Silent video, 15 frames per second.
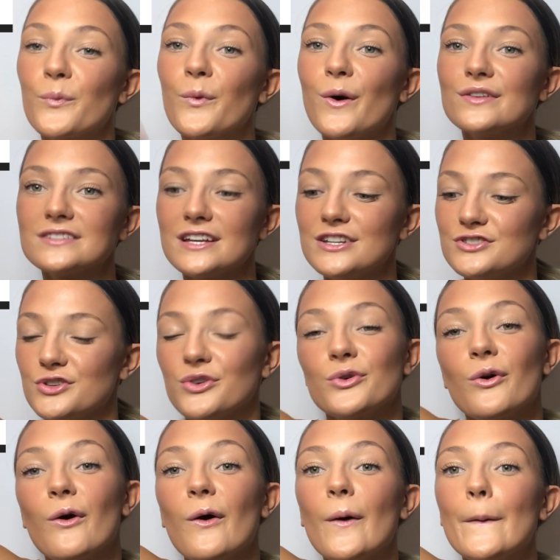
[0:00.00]
what is
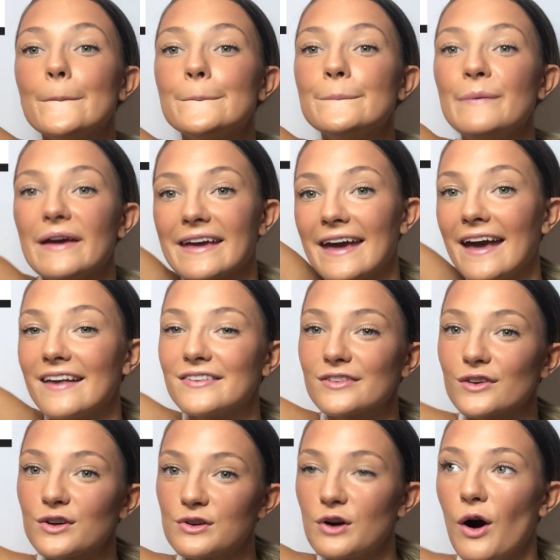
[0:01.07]
your
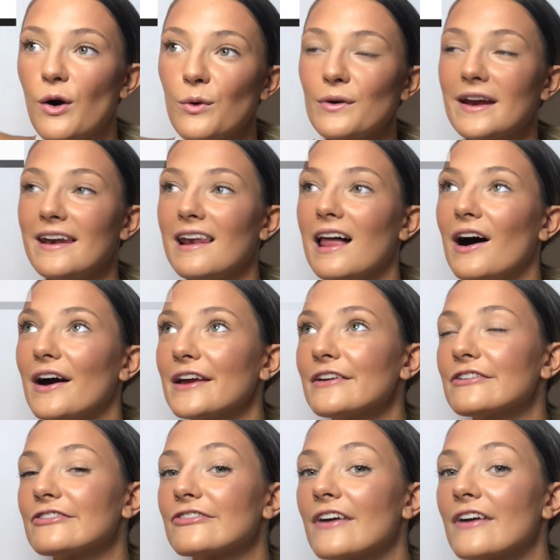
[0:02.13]
biggest goal in life?